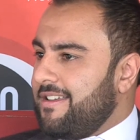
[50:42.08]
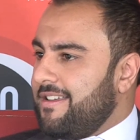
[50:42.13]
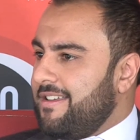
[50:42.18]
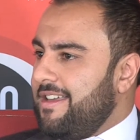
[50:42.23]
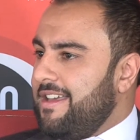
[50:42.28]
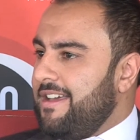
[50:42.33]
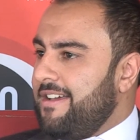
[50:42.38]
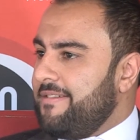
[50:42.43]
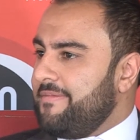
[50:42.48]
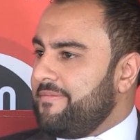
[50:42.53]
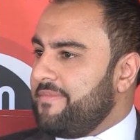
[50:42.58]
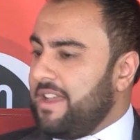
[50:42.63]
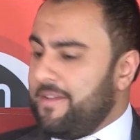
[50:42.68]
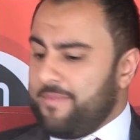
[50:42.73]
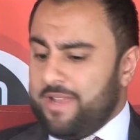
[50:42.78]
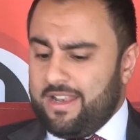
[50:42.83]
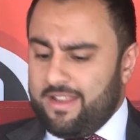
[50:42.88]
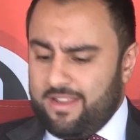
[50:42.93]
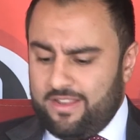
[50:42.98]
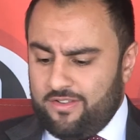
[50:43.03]
Yeah, I
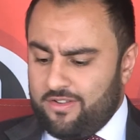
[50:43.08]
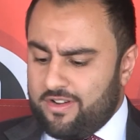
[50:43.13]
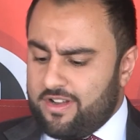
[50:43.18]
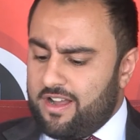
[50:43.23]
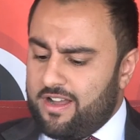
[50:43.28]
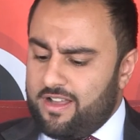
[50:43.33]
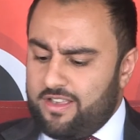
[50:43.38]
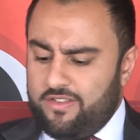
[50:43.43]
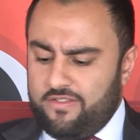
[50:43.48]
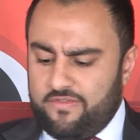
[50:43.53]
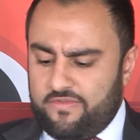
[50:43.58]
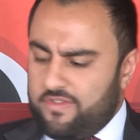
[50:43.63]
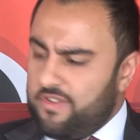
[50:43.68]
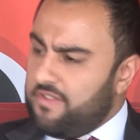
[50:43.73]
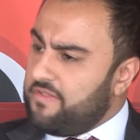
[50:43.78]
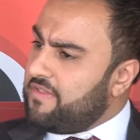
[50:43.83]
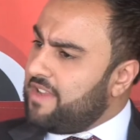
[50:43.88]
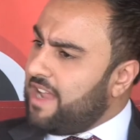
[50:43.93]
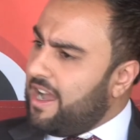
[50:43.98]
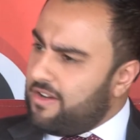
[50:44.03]
mean, in your car,
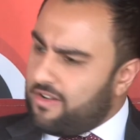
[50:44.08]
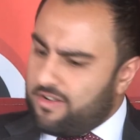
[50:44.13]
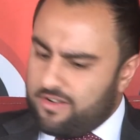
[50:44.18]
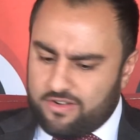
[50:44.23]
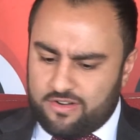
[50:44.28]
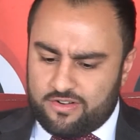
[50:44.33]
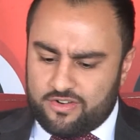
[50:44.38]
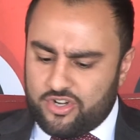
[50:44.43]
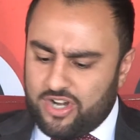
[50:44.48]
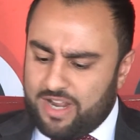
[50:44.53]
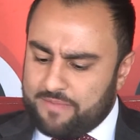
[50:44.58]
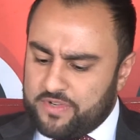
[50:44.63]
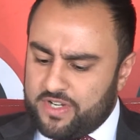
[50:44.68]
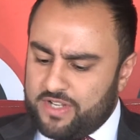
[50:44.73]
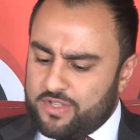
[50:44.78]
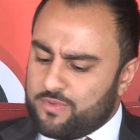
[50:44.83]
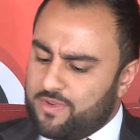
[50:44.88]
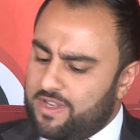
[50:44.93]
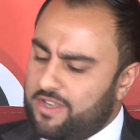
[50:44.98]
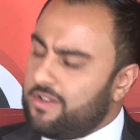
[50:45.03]
you've now got
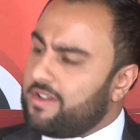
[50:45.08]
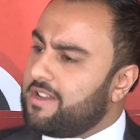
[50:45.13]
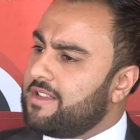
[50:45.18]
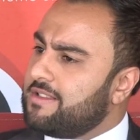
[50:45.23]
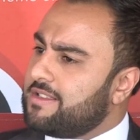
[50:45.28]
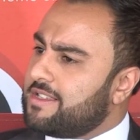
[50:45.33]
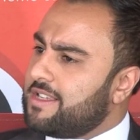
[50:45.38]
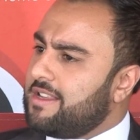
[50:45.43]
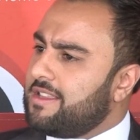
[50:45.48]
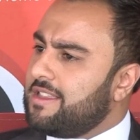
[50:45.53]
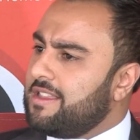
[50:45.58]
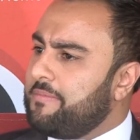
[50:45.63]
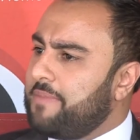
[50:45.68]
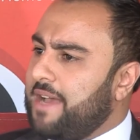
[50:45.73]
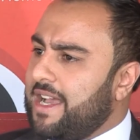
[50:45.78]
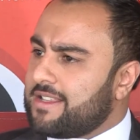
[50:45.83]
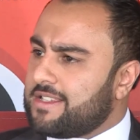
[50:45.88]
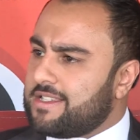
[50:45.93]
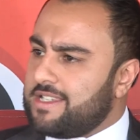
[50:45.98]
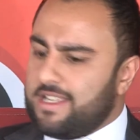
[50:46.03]
contraptions where you can sit in the
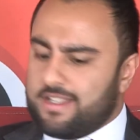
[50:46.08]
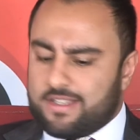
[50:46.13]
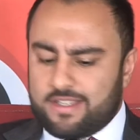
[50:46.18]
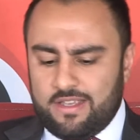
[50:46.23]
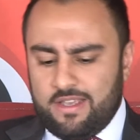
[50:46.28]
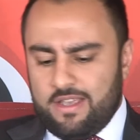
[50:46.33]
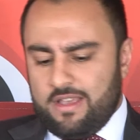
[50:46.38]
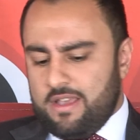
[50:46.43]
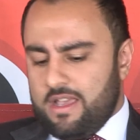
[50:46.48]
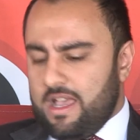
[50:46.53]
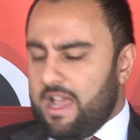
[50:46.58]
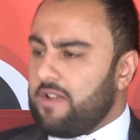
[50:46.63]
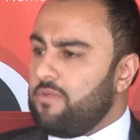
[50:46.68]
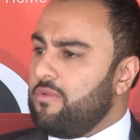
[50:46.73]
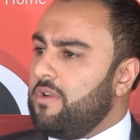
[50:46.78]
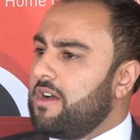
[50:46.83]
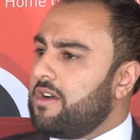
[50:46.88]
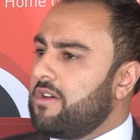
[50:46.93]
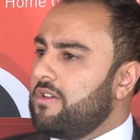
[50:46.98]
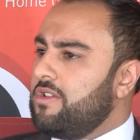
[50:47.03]
back seat and
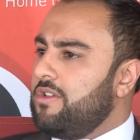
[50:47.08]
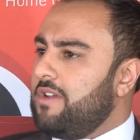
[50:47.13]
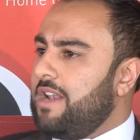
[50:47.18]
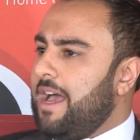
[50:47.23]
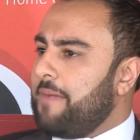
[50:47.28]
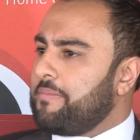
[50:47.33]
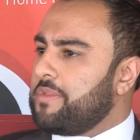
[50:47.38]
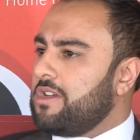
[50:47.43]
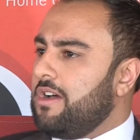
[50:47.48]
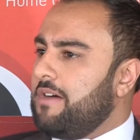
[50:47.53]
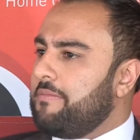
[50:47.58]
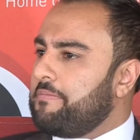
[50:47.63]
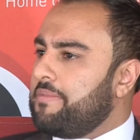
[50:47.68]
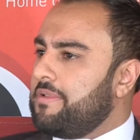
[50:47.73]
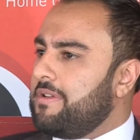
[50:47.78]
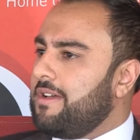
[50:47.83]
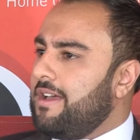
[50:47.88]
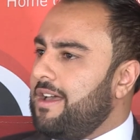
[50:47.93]
work on your laptop,